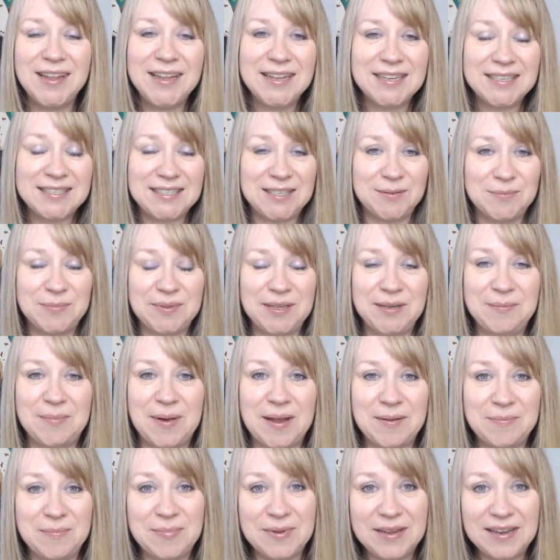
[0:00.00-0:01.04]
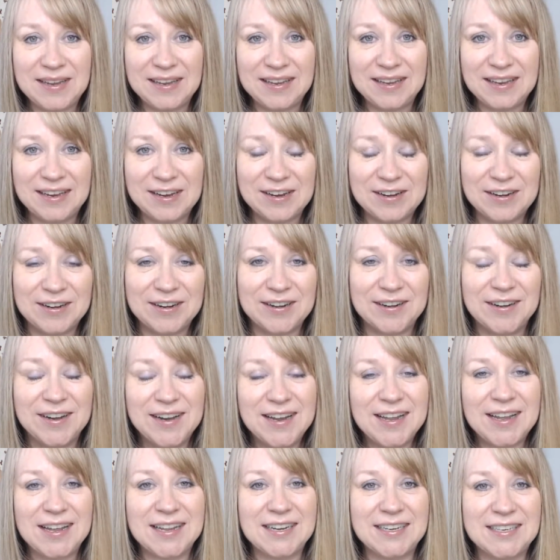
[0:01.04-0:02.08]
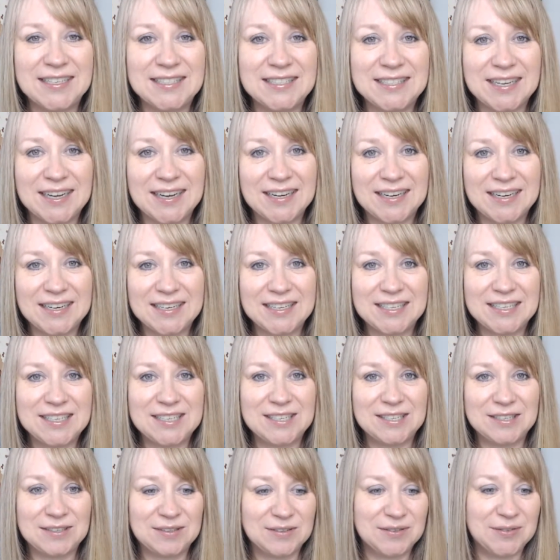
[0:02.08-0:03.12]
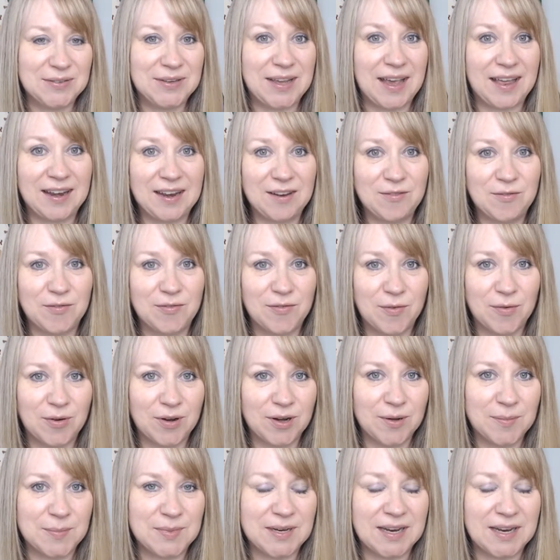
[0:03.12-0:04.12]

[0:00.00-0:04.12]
simply by being here and deciding to get informed